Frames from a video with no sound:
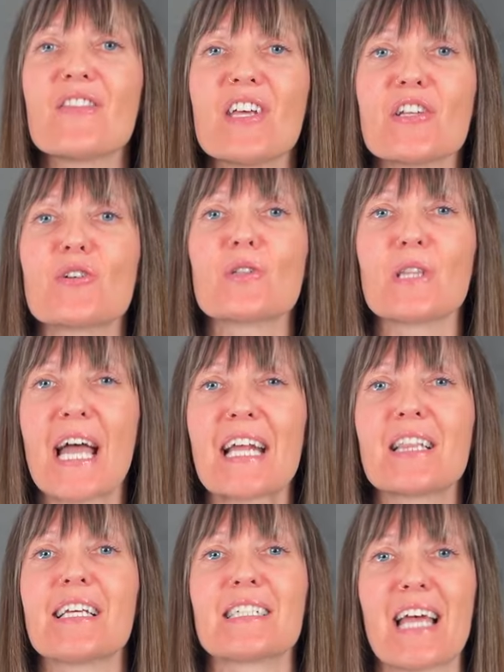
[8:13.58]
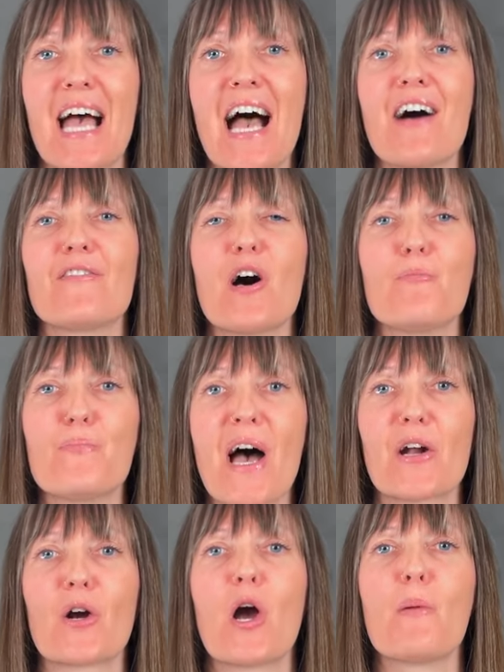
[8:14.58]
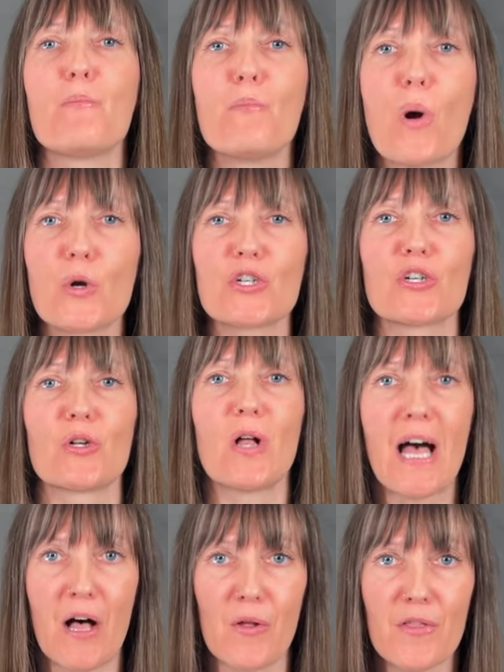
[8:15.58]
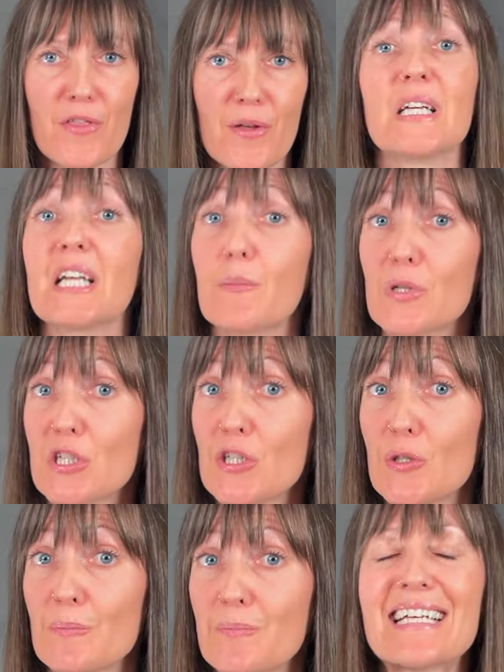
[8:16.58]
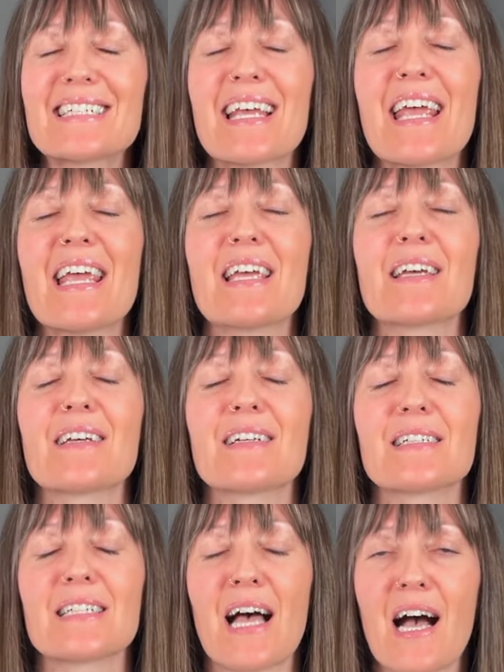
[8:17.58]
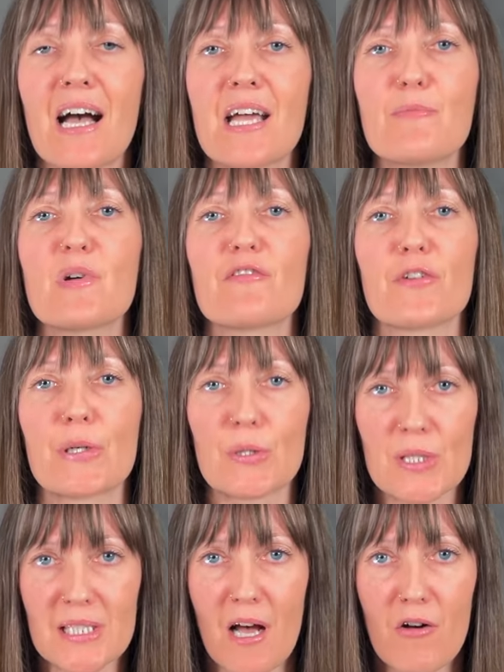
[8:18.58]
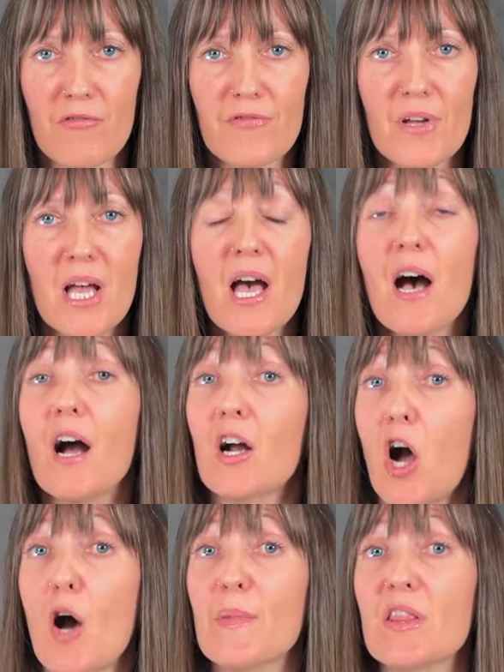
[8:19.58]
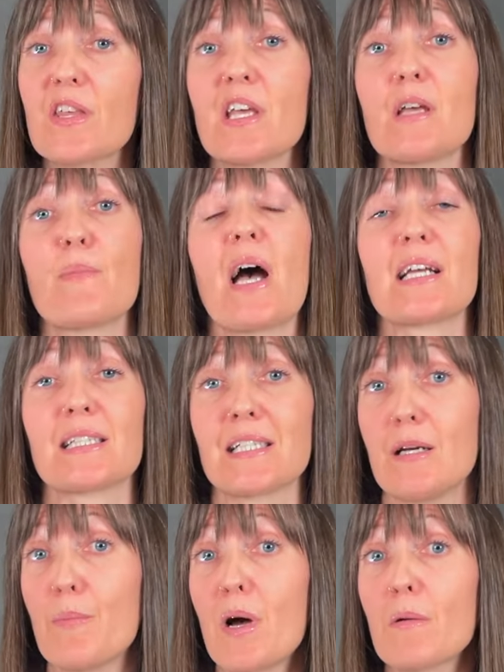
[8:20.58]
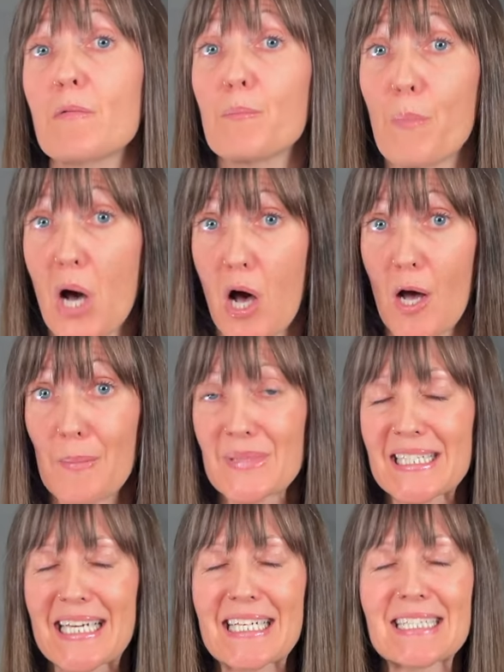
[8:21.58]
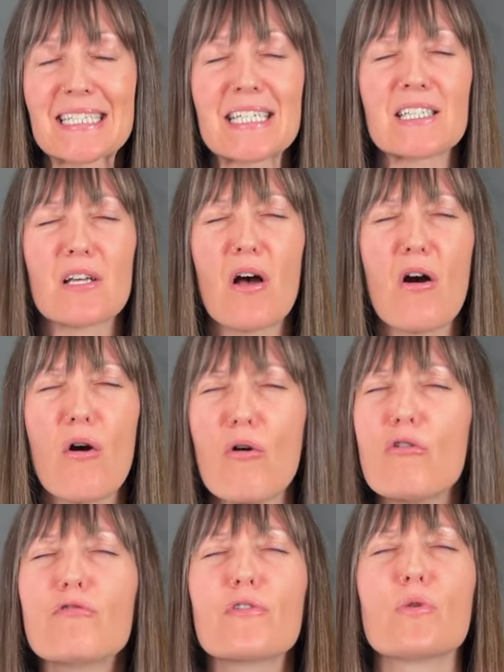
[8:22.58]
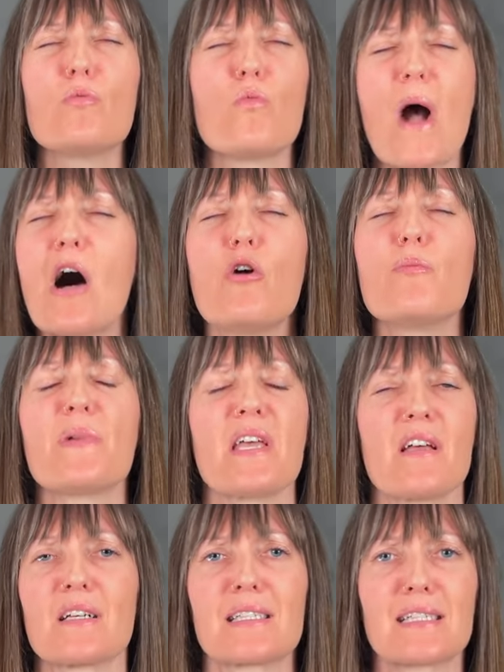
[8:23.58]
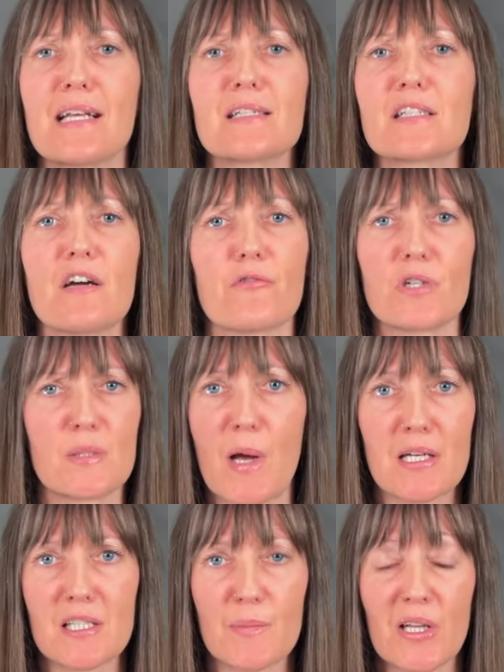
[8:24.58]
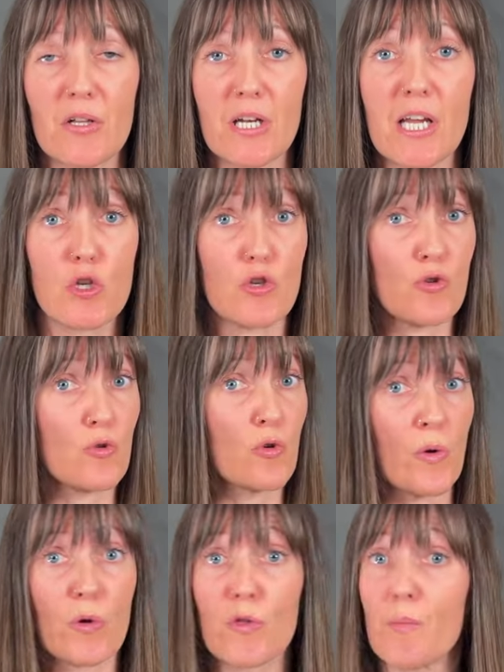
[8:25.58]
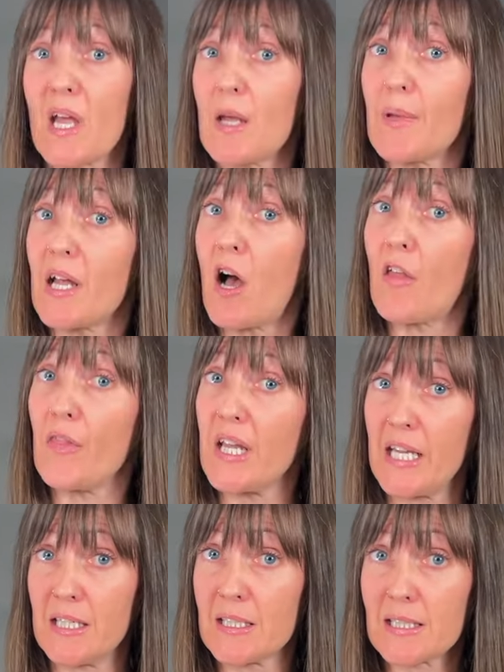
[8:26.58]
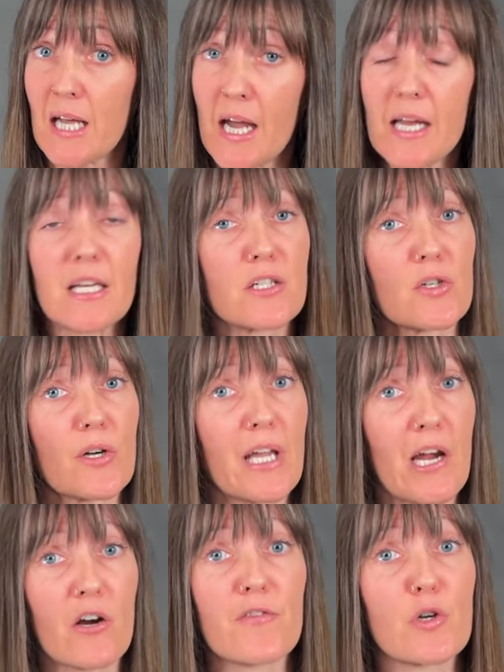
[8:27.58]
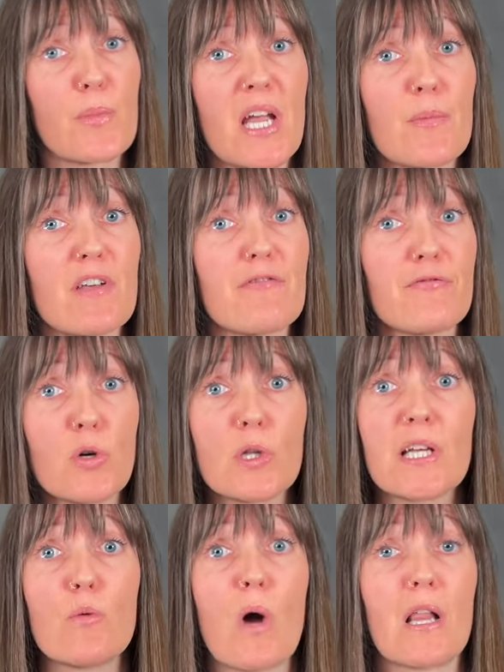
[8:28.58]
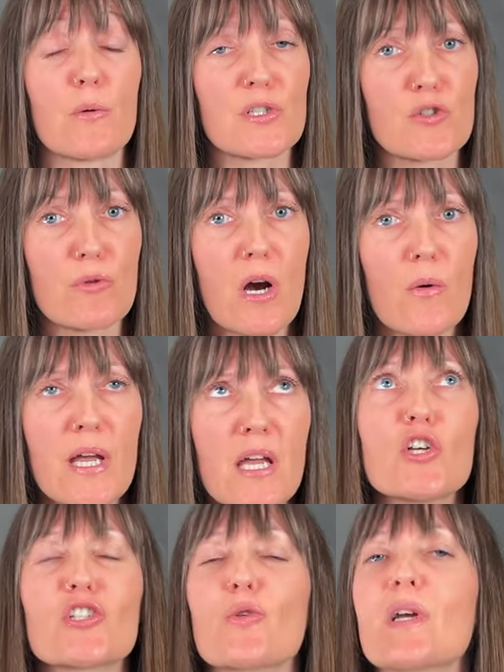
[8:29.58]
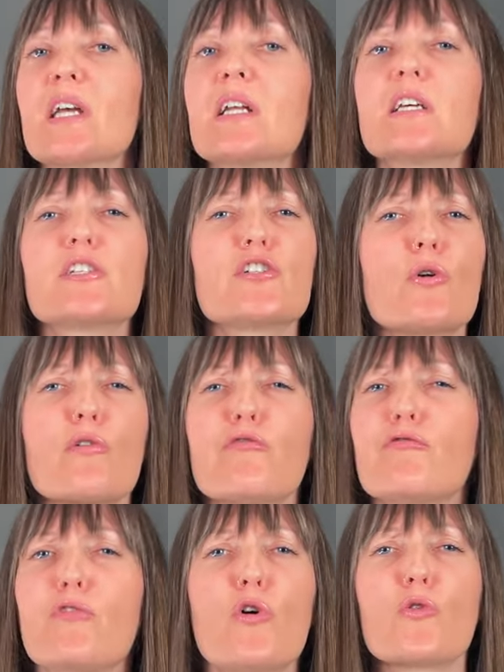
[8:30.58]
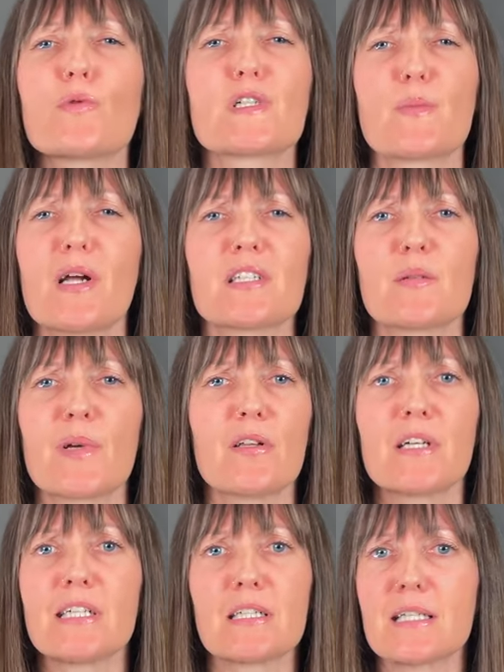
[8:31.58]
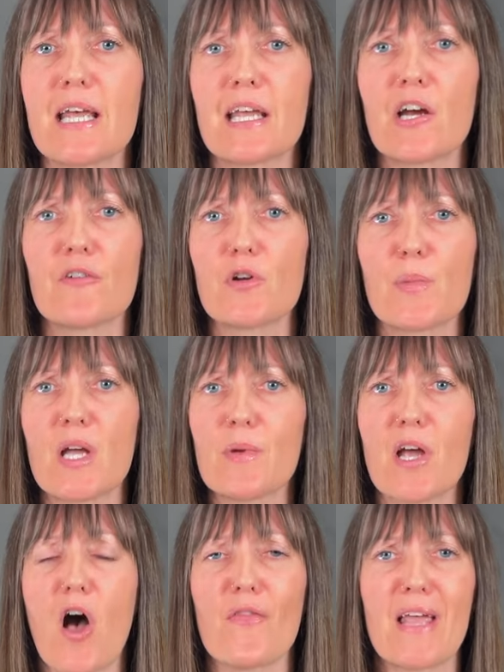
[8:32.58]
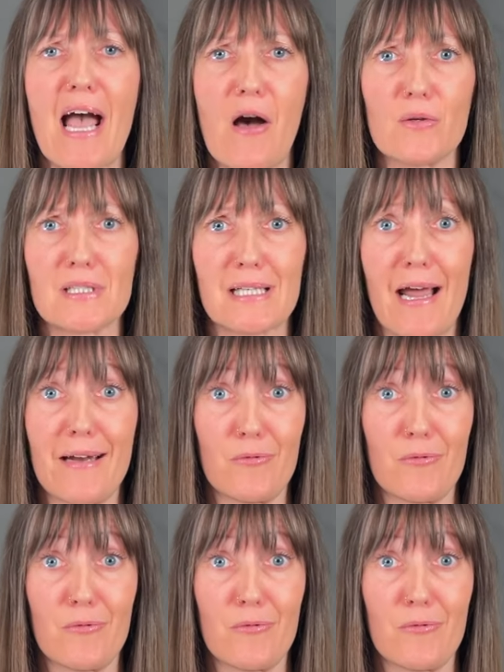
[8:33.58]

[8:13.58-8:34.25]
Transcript: then you're likely to have a better emotional health. Number two, take time for yourself. A common theme I see among moms is this overwhelming sense of responsibility. You grew the baby on the inside and took care of your baby fully while it was growing, so it is your full responsibility to take care of your baby on the outside,